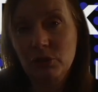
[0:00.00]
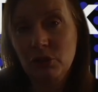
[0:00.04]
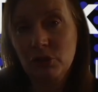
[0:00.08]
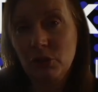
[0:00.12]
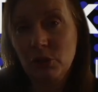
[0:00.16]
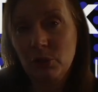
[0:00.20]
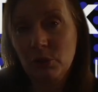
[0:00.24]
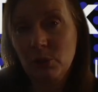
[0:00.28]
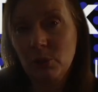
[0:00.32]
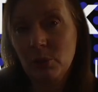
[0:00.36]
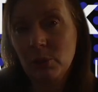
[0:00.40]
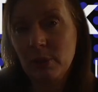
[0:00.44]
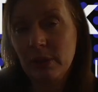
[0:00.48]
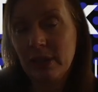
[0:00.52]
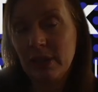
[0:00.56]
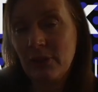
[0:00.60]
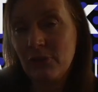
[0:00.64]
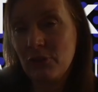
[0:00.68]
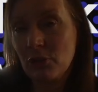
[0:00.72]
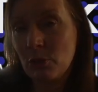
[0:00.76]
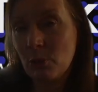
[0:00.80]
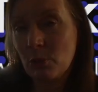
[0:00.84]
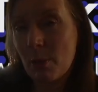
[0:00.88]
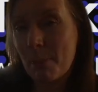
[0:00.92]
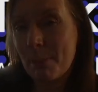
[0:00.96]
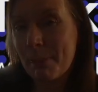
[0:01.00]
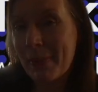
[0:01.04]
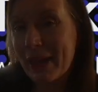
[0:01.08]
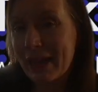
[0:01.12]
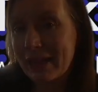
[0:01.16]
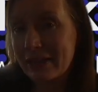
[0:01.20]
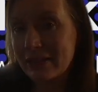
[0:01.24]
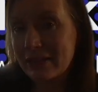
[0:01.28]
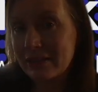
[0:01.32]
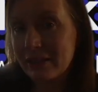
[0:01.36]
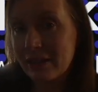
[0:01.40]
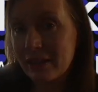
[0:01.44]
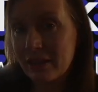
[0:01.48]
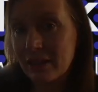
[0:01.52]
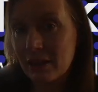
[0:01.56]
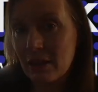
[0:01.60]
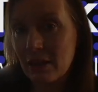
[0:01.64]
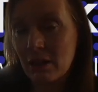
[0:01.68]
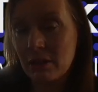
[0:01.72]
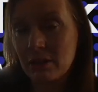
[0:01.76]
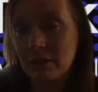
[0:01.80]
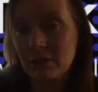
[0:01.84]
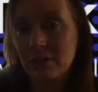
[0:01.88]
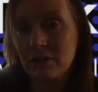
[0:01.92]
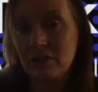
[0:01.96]
to give you a basic
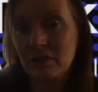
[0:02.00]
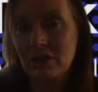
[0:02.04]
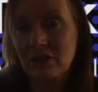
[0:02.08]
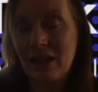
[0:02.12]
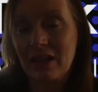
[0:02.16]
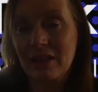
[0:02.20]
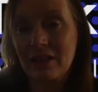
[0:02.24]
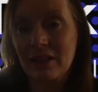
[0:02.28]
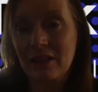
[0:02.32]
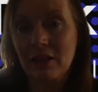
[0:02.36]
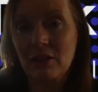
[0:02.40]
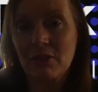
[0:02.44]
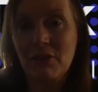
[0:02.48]
understanding